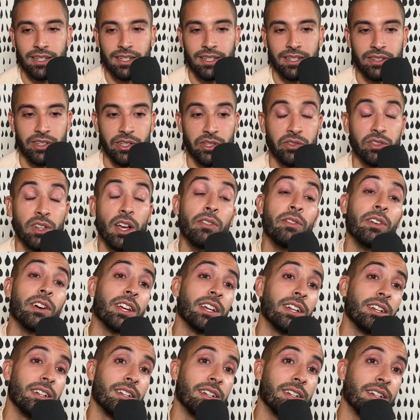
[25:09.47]
Do you saw
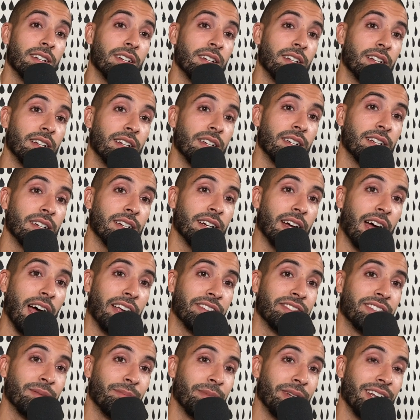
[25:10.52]
fucking
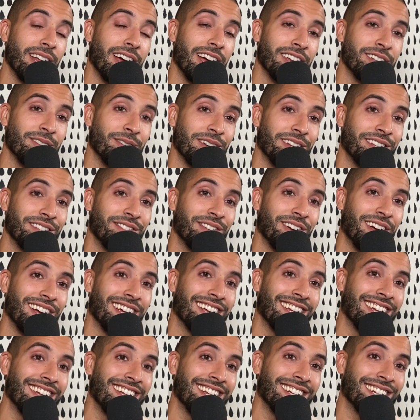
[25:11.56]
Hasan Minhaj with his
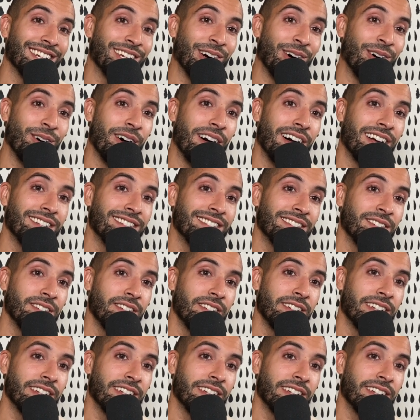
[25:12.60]
fucking Kohans, dude?